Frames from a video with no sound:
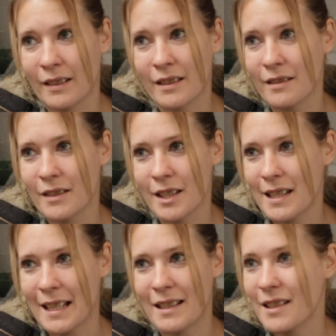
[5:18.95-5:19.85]
and the
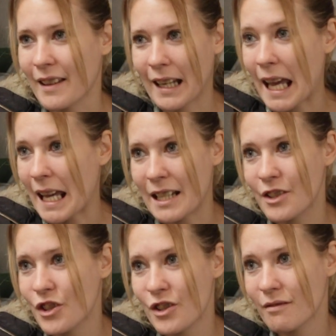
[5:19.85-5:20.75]
seats and the
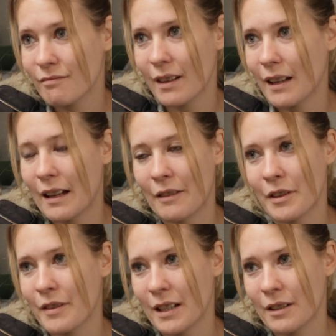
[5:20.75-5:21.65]
cage,
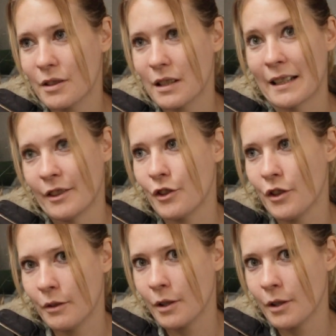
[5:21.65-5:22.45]
everything else, and new